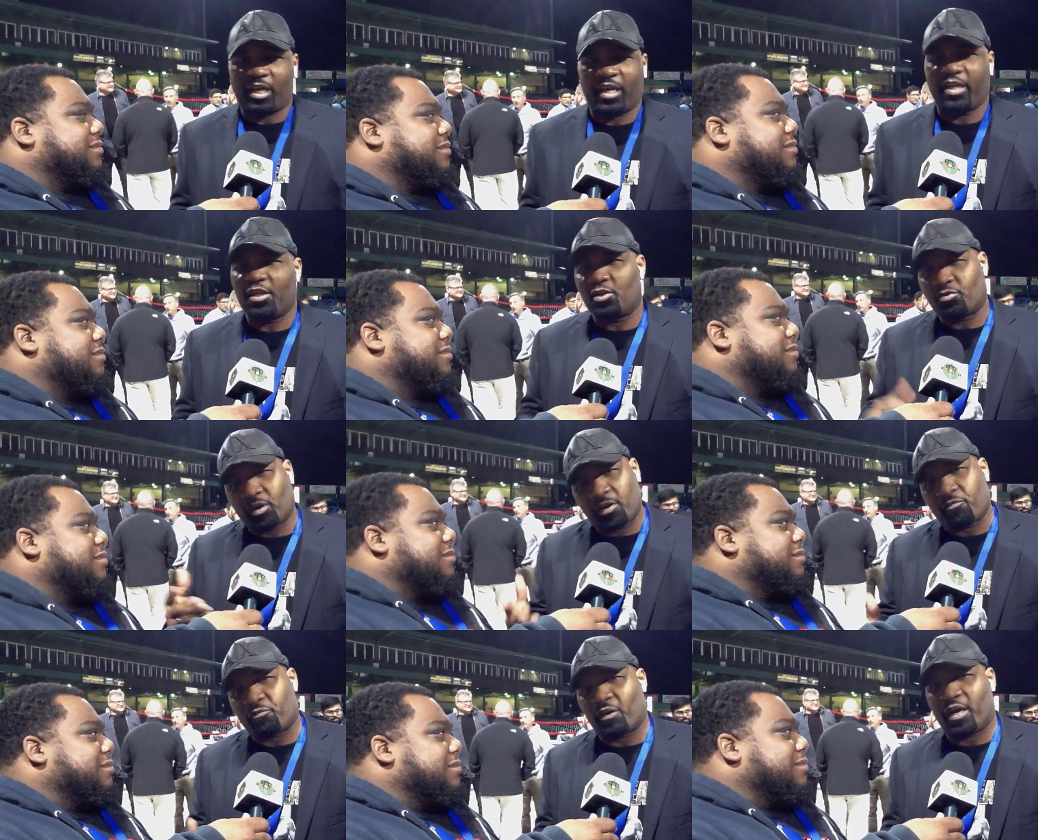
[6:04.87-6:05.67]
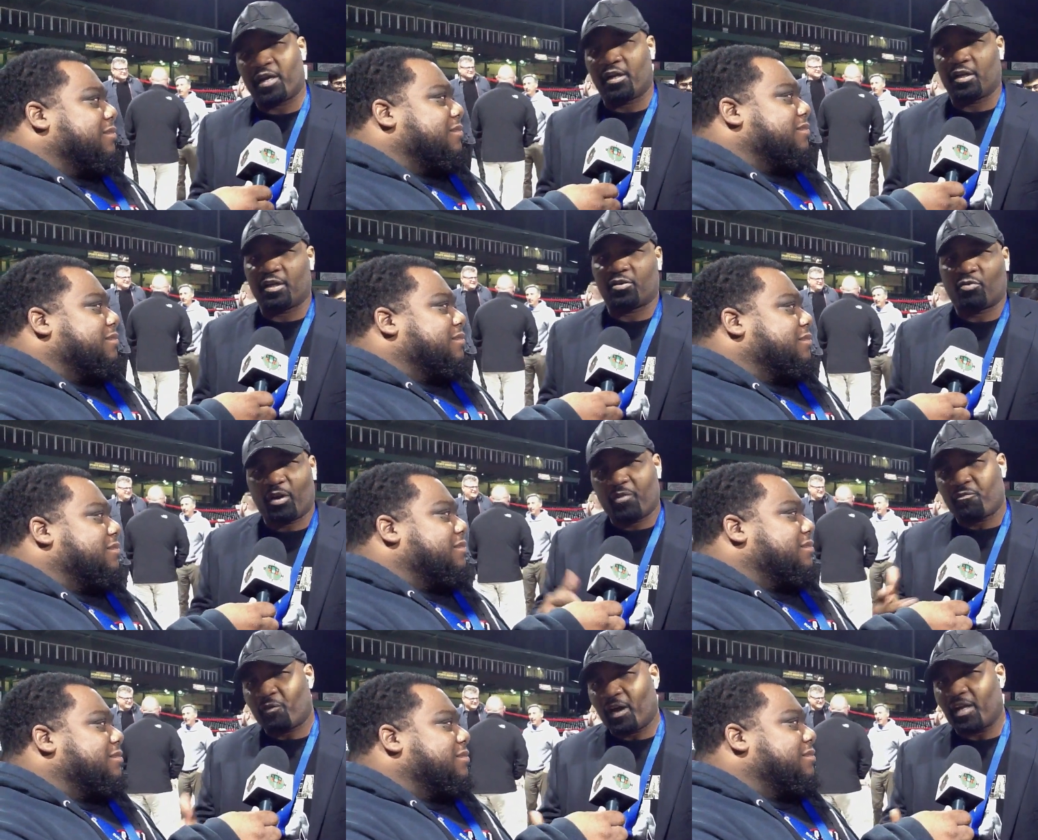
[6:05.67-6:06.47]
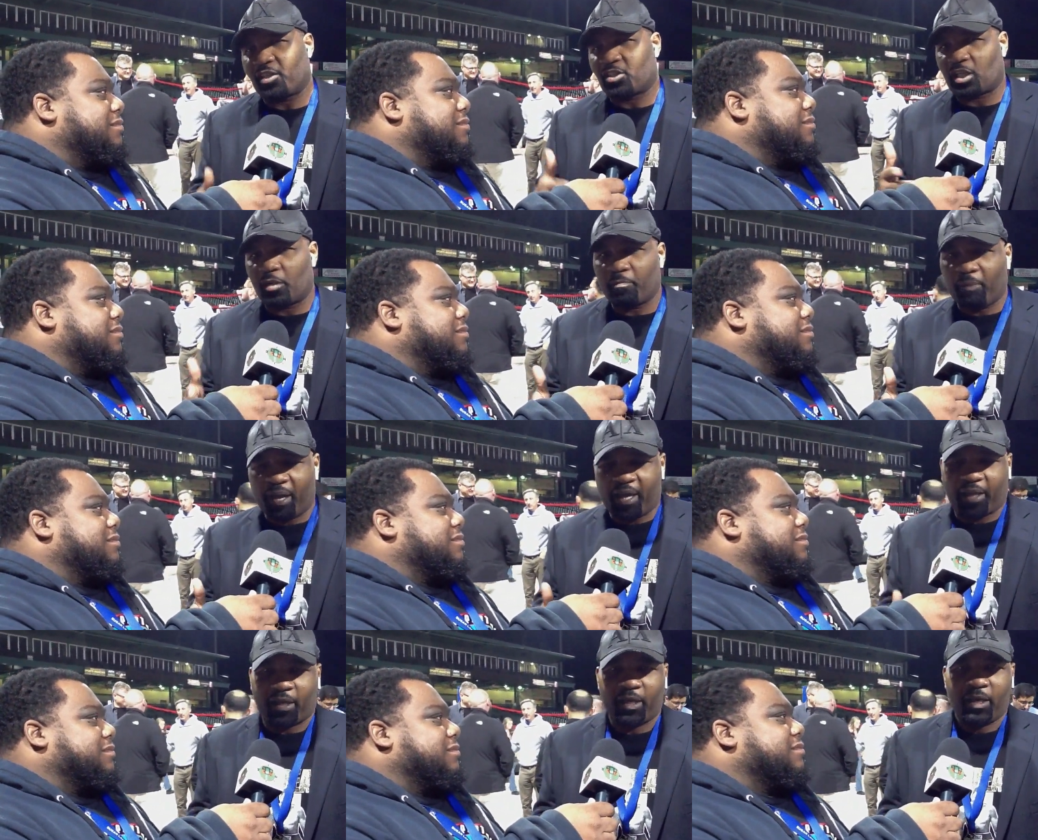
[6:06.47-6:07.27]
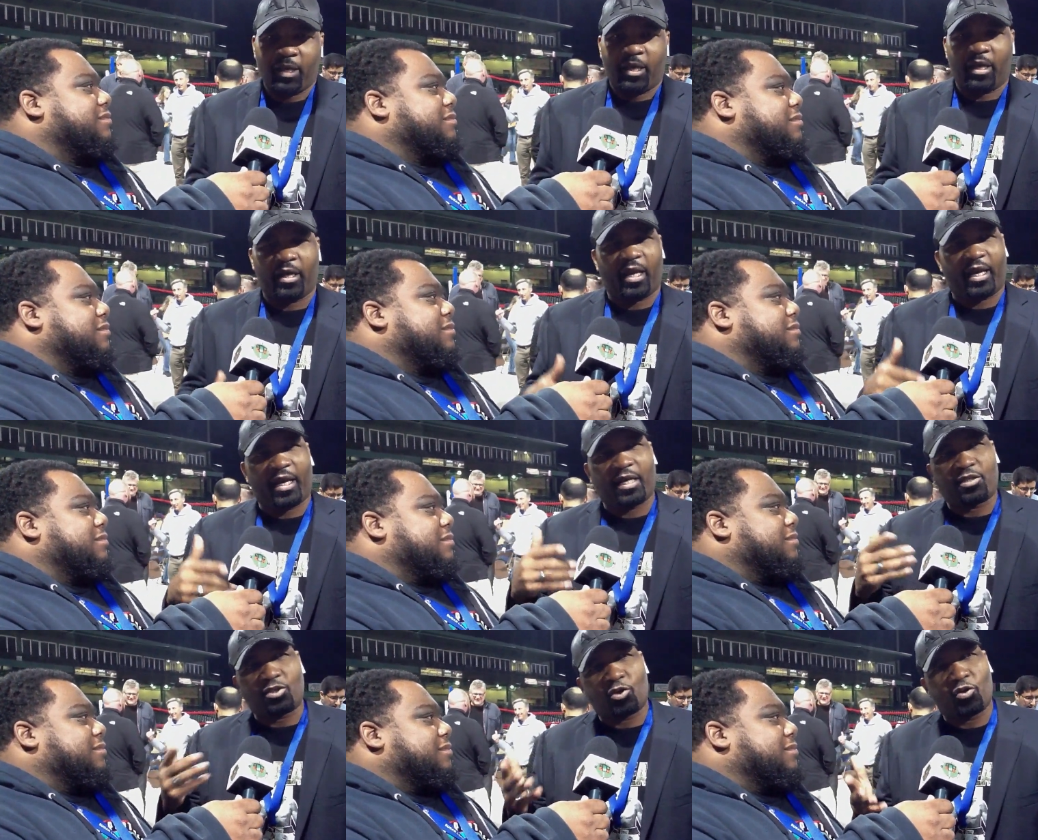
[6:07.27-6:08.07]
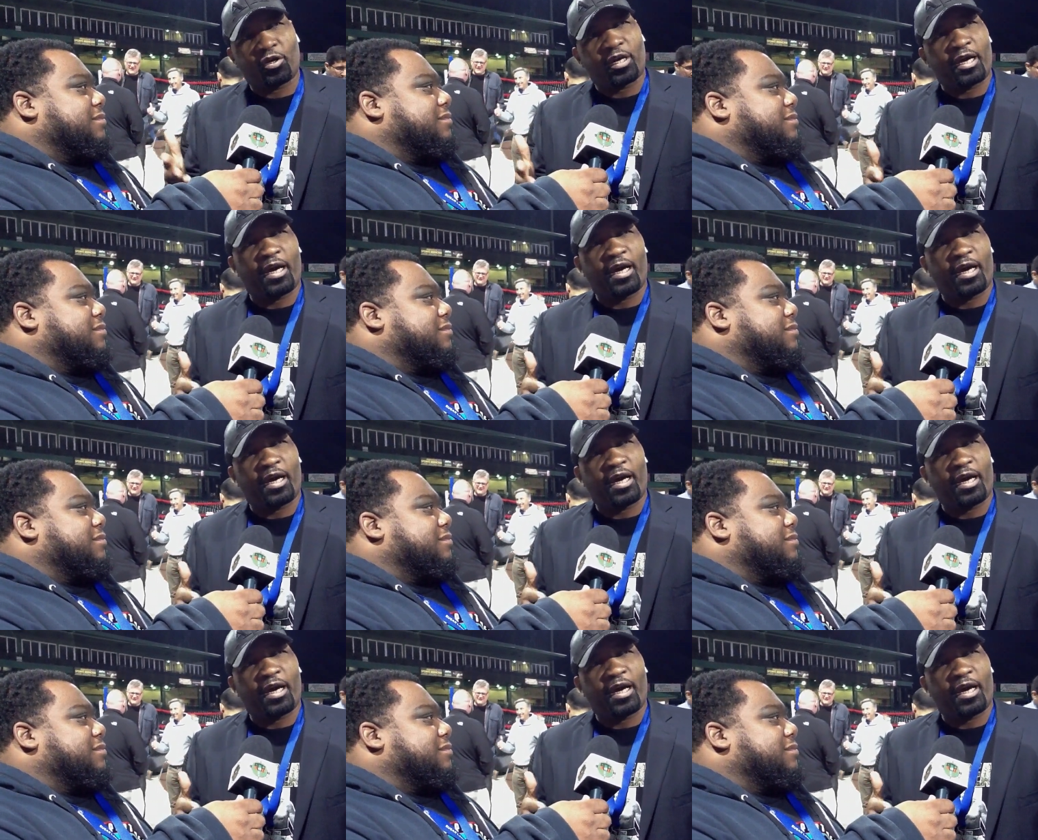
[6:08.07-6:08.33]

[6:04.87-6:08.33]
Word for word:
Speaker 1: title. He's a great fighter, and great fighters come to see. And like I told a